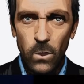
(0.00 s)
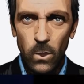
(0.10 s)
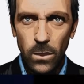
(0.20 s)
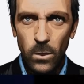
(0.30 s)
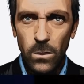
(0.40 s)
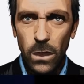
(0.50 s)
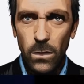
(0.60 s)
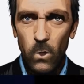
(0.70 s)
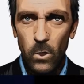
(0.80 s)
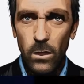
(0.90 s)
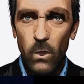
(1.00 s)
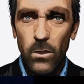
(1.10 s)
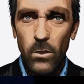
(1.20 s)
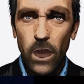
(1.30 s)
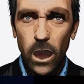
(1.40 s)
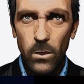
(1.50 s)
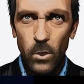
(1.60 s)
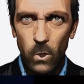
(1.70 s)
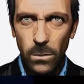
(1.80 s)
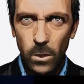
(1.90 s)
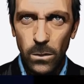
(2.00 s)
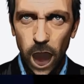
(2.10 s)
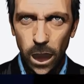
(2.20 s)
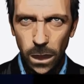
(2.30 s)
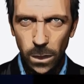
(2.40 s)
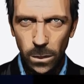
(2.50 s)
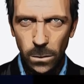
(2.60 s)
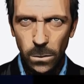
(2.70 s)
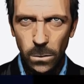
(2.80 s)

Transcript: the rate of atmospheric loss of the planet.